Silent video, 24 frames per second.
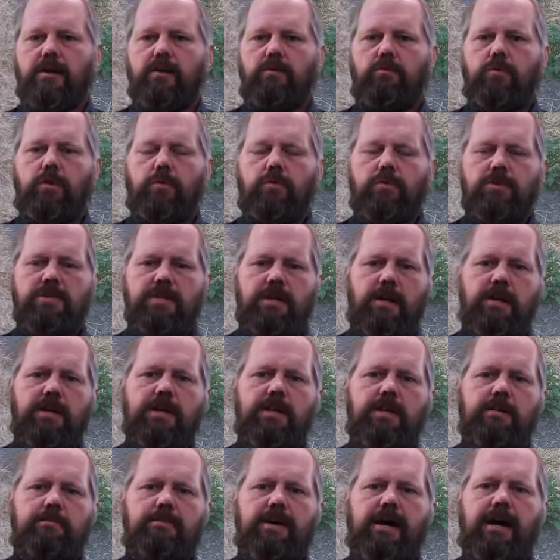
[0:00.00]
what we're
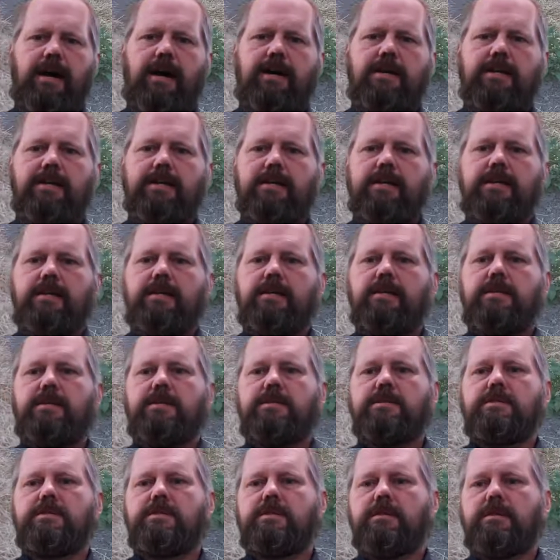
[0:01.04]
talking about
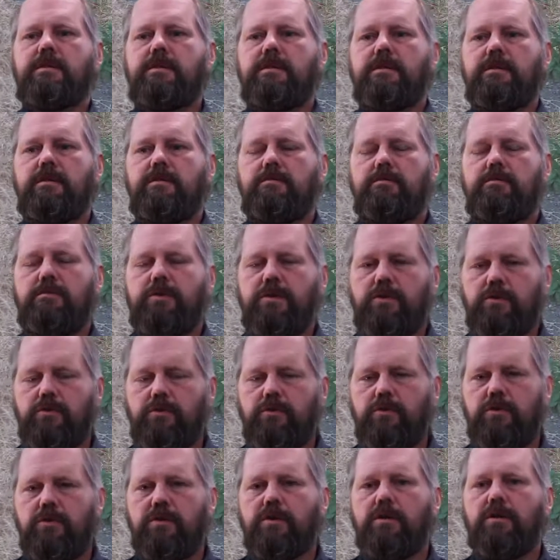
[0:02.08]
is
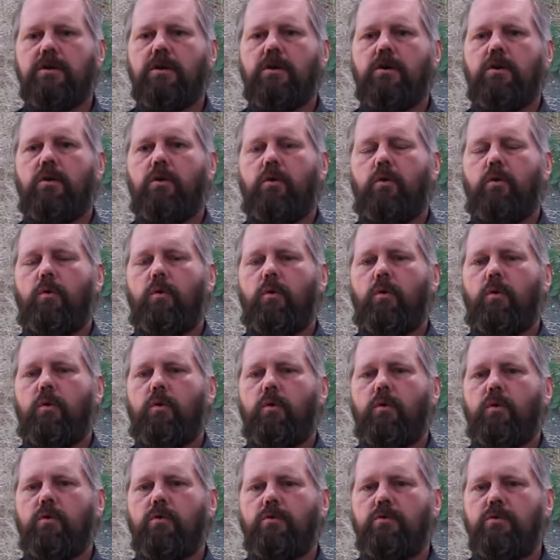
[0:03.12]
manure
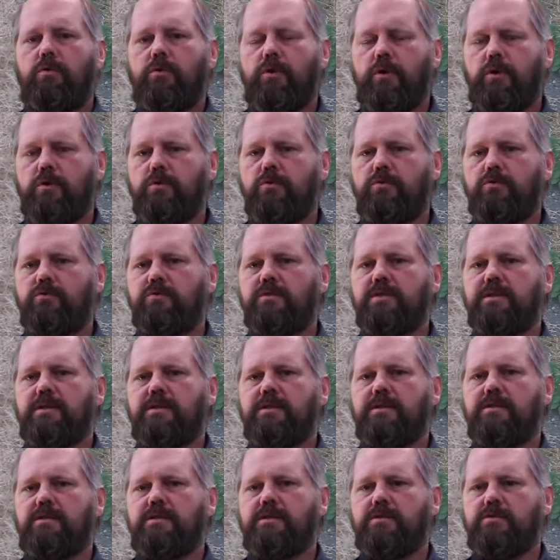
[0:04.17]
or those
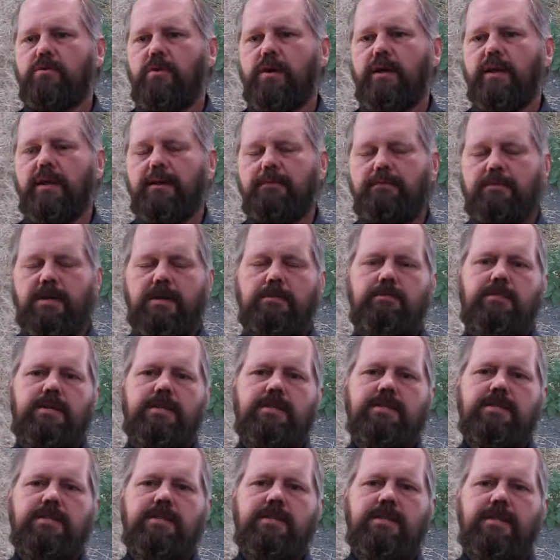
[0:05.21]
soil
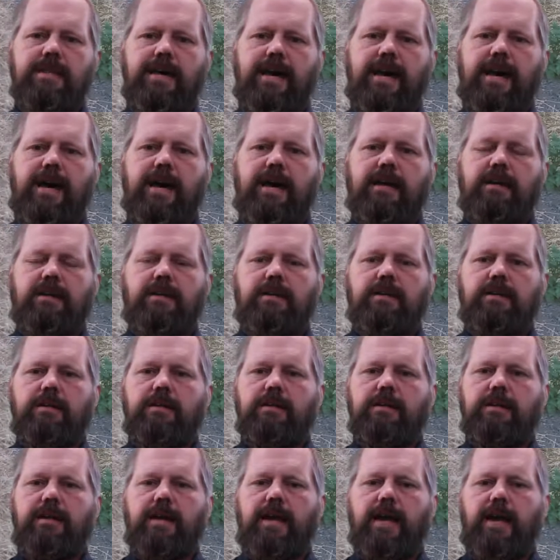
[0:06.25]
amendments that
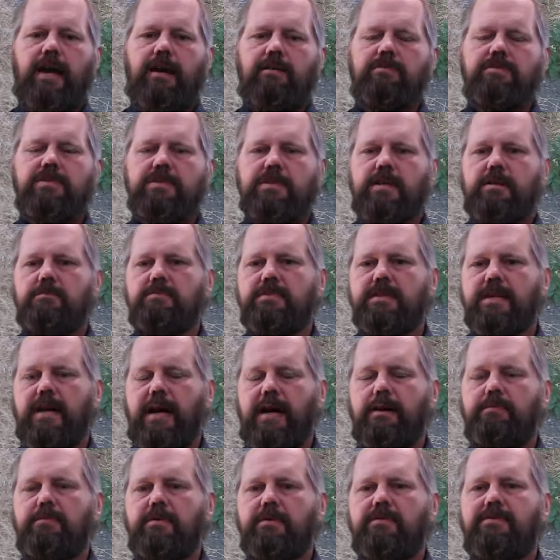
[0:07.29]
have some
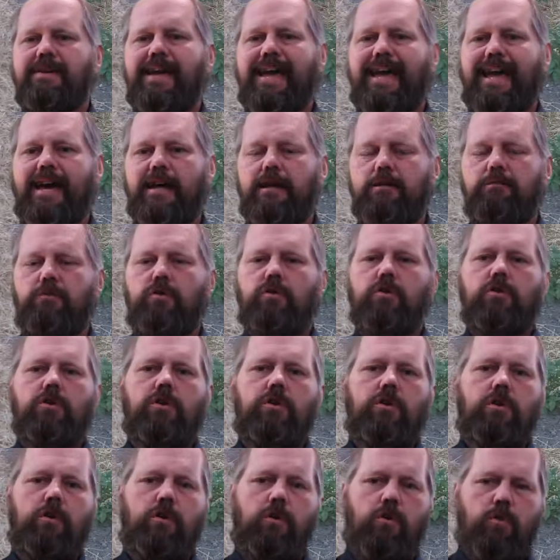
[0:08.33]
type of animal
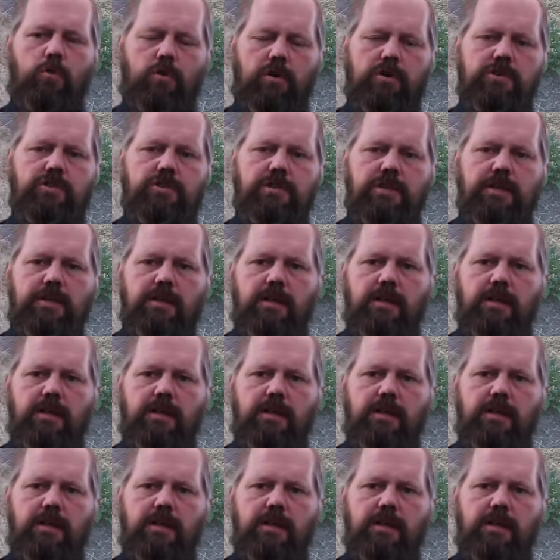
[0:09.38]
origin.